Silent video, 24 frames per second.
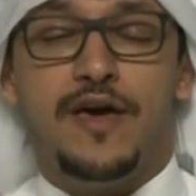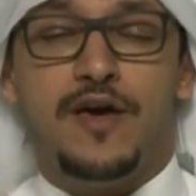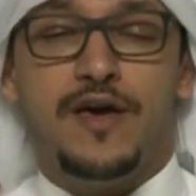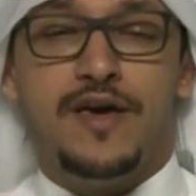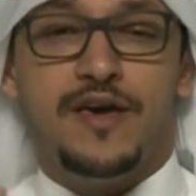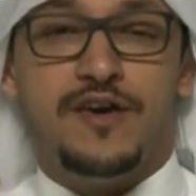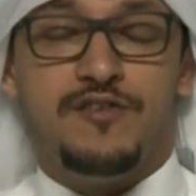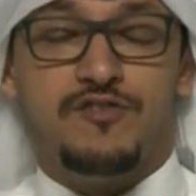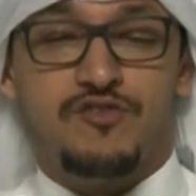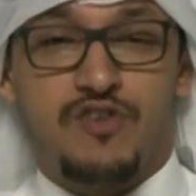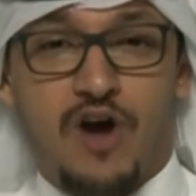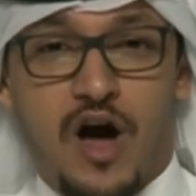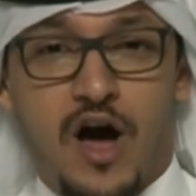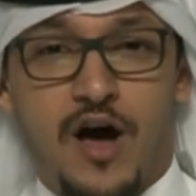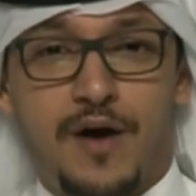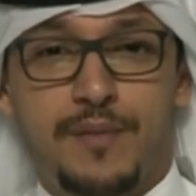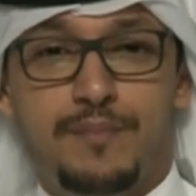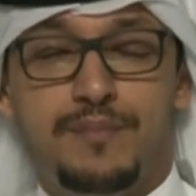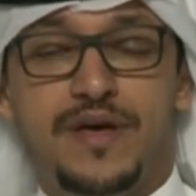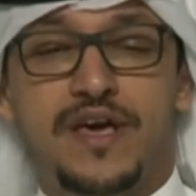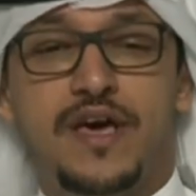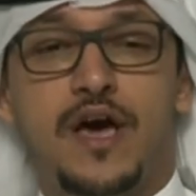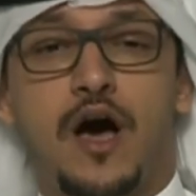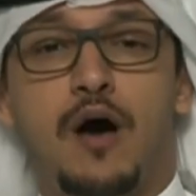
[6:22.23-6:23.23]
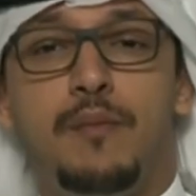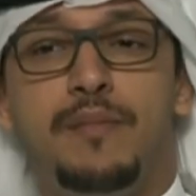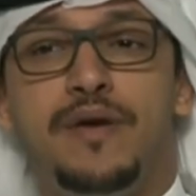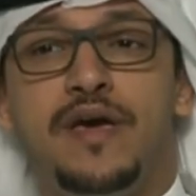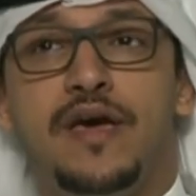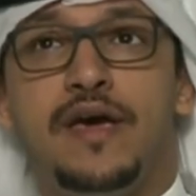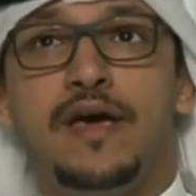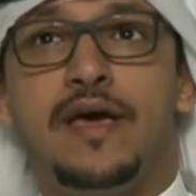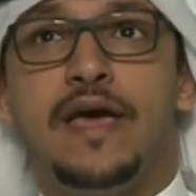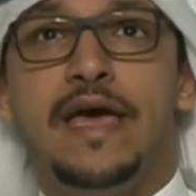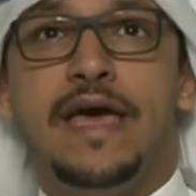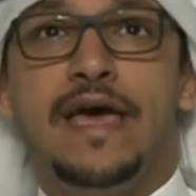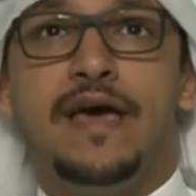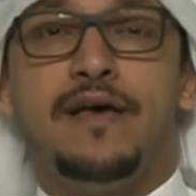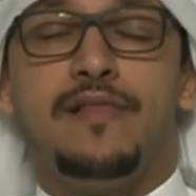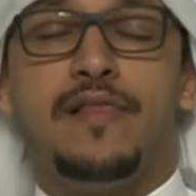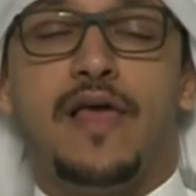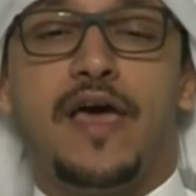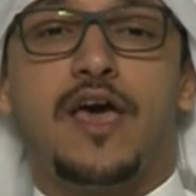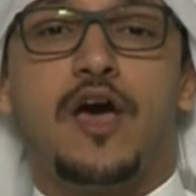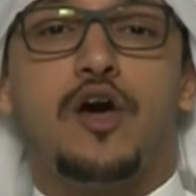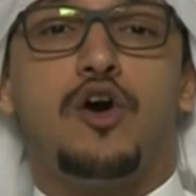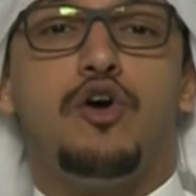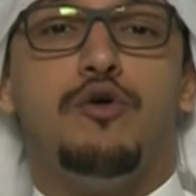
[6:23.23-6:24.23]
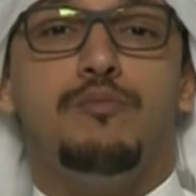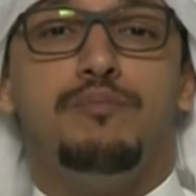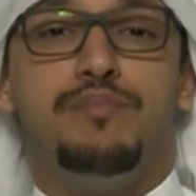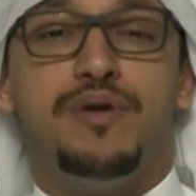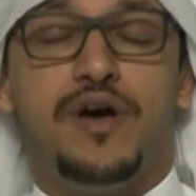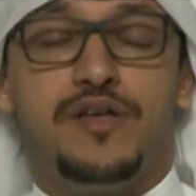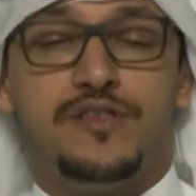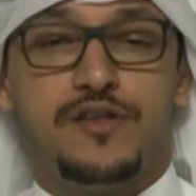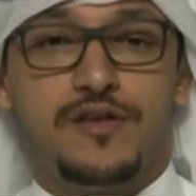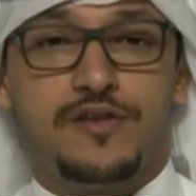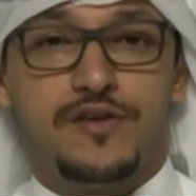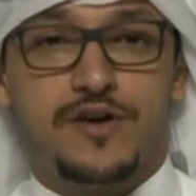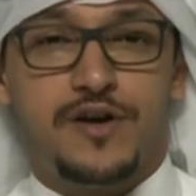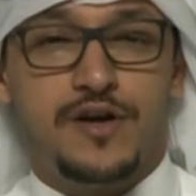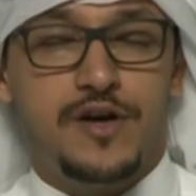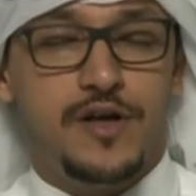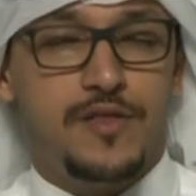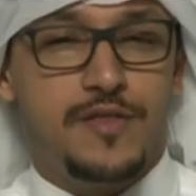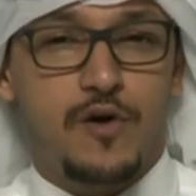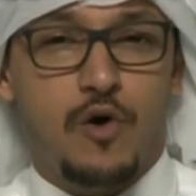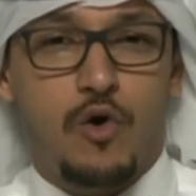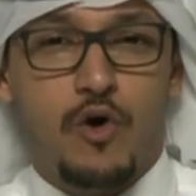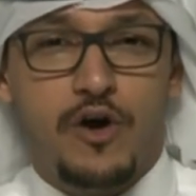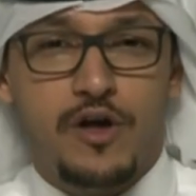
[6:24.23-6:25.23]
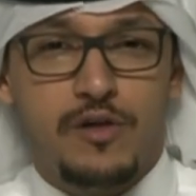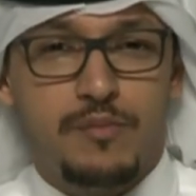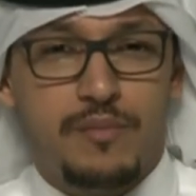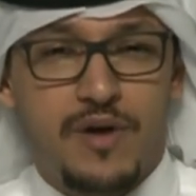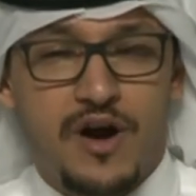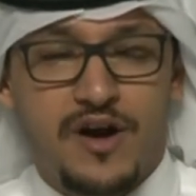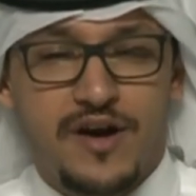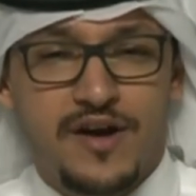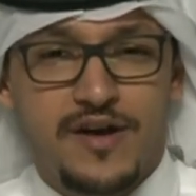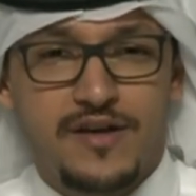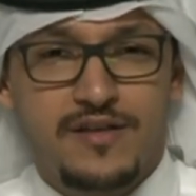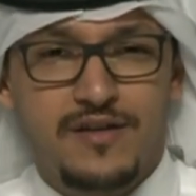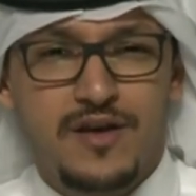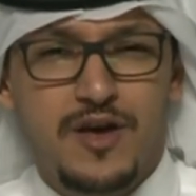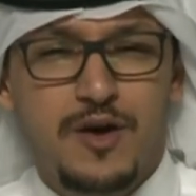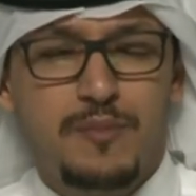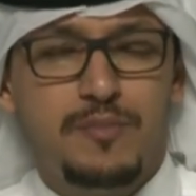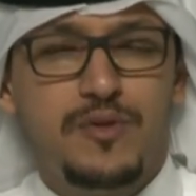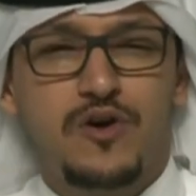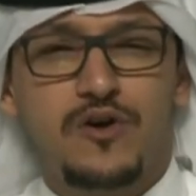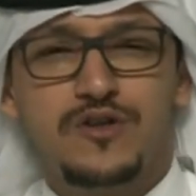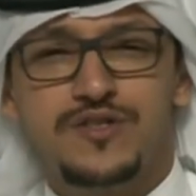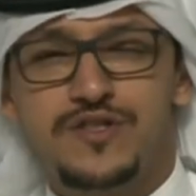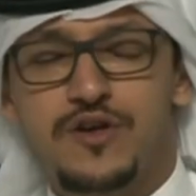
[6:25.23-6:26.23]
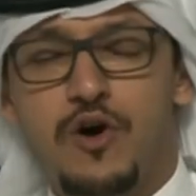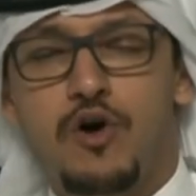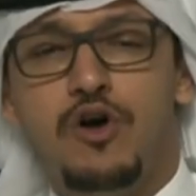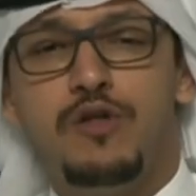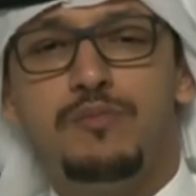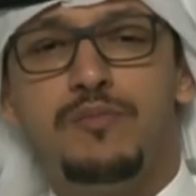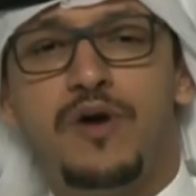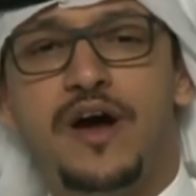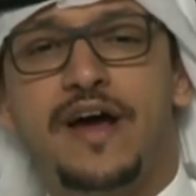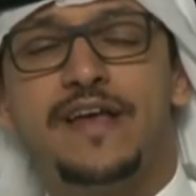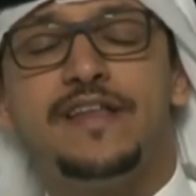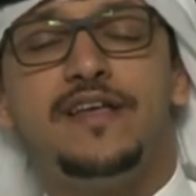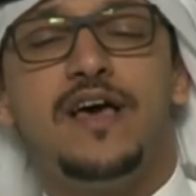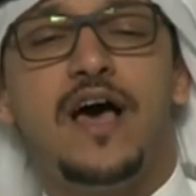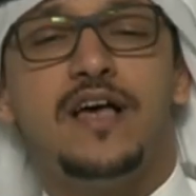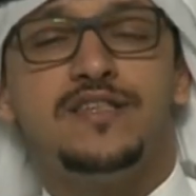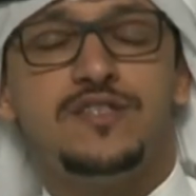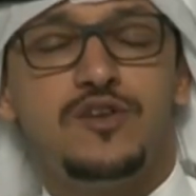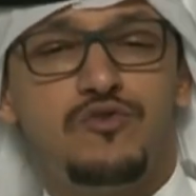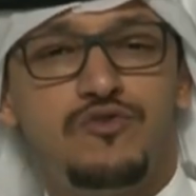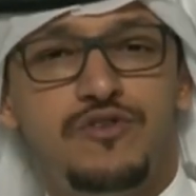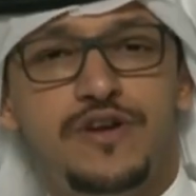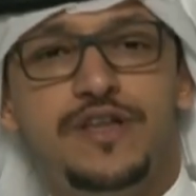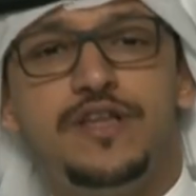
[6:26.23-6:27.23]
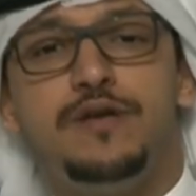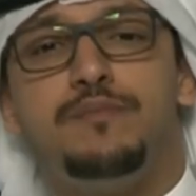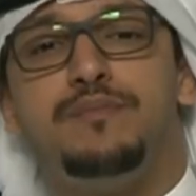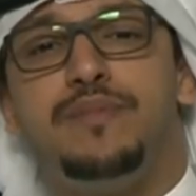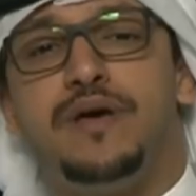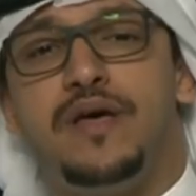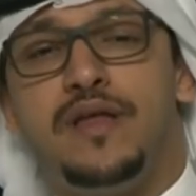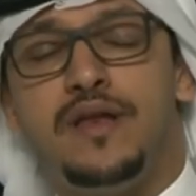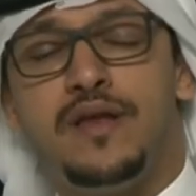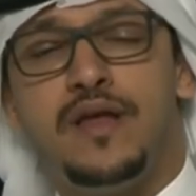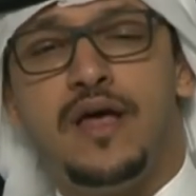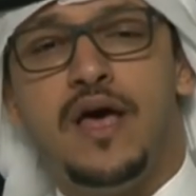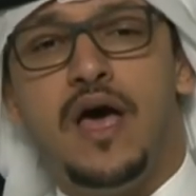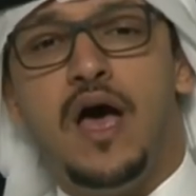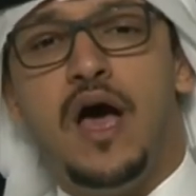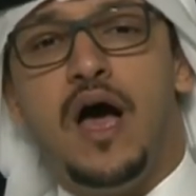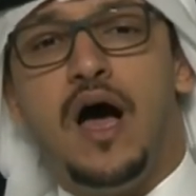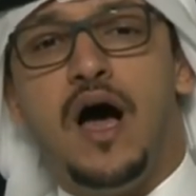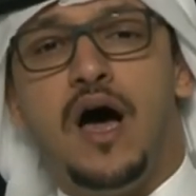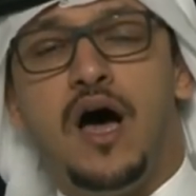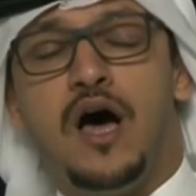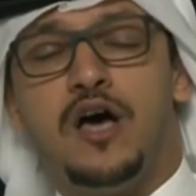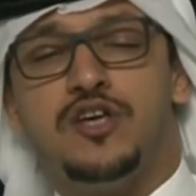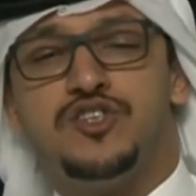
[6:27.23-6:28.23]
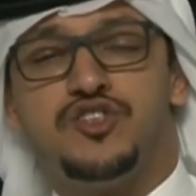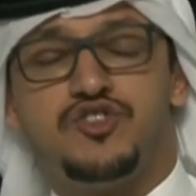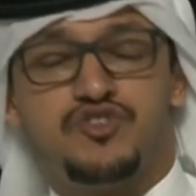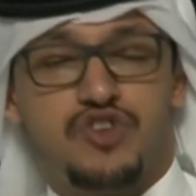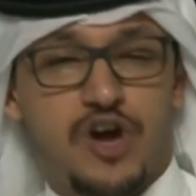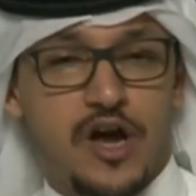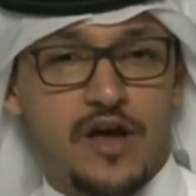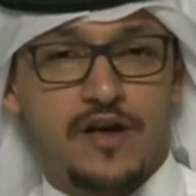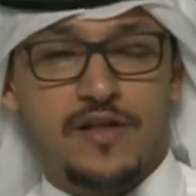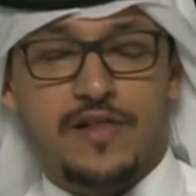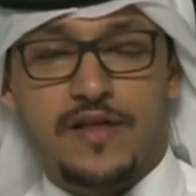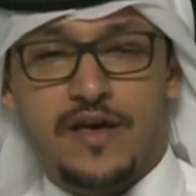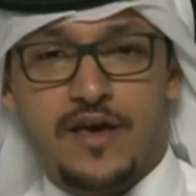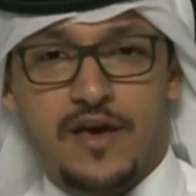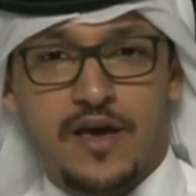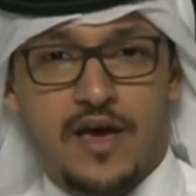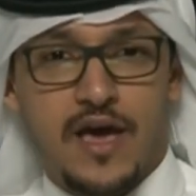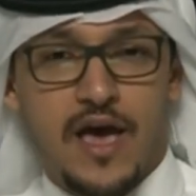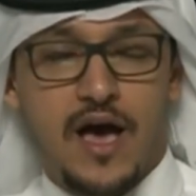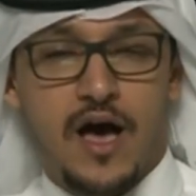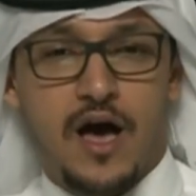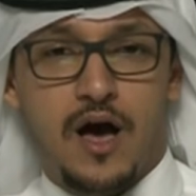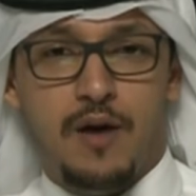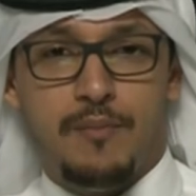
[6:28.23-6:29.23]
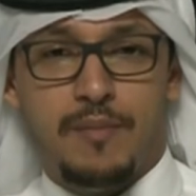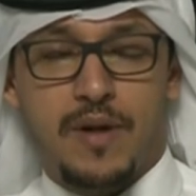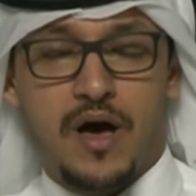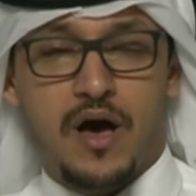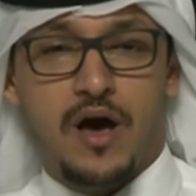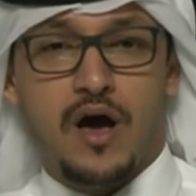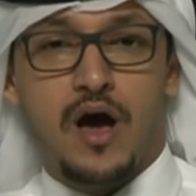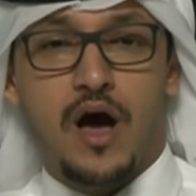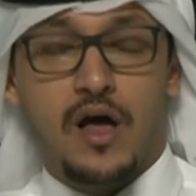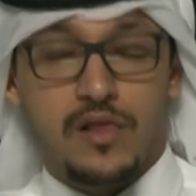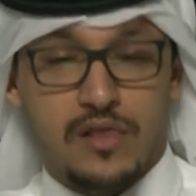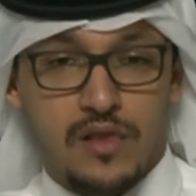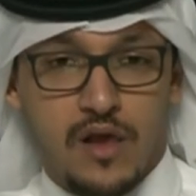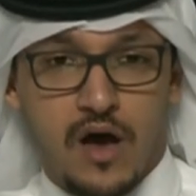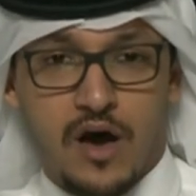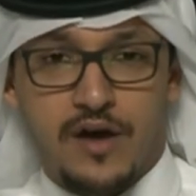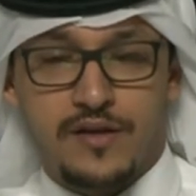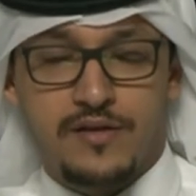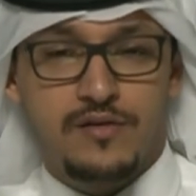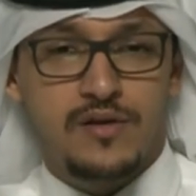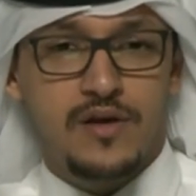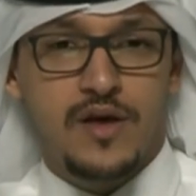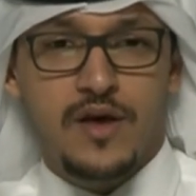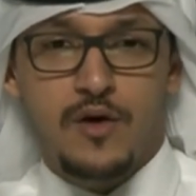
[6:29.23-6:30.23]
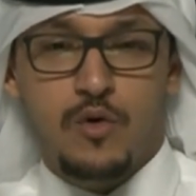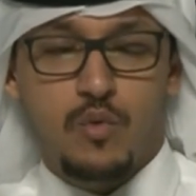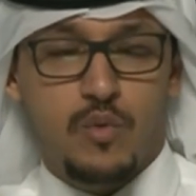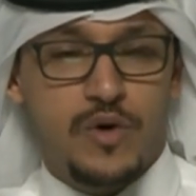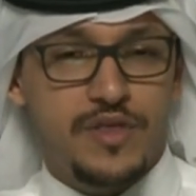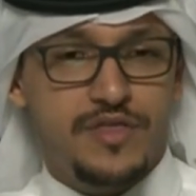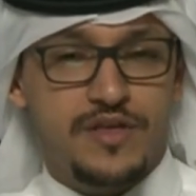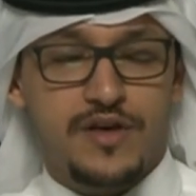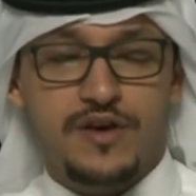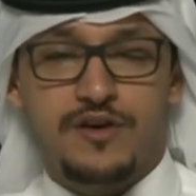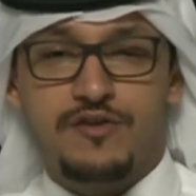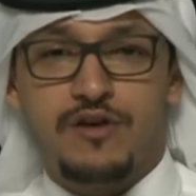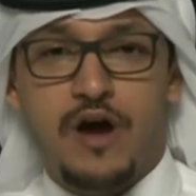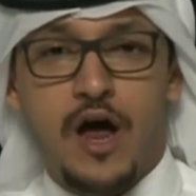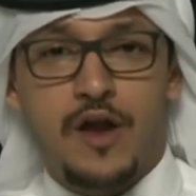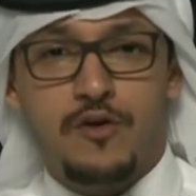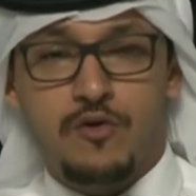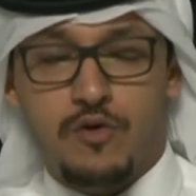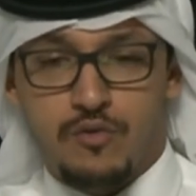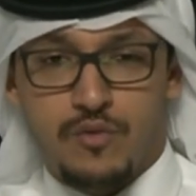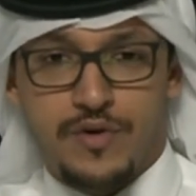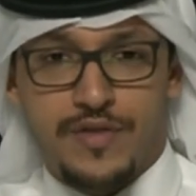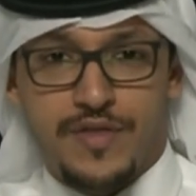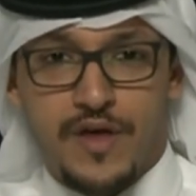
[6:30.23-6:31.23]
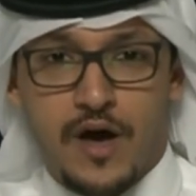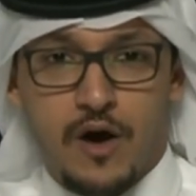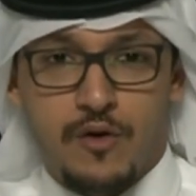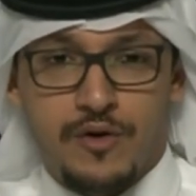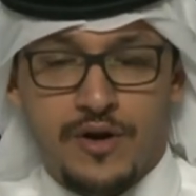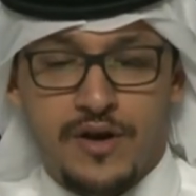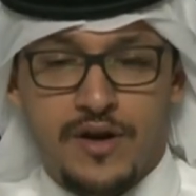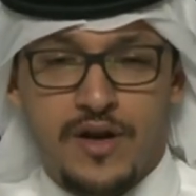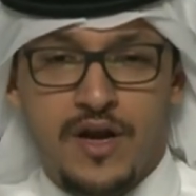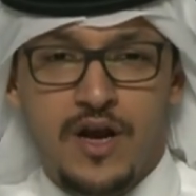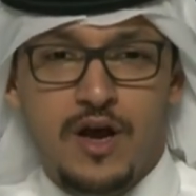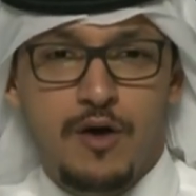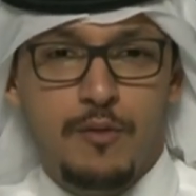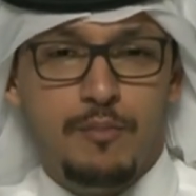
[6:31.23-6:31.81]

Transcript: Iran becoming like a competitor in the oil market because the oil market has already been uh, struggling um, a lot with Iran or without it.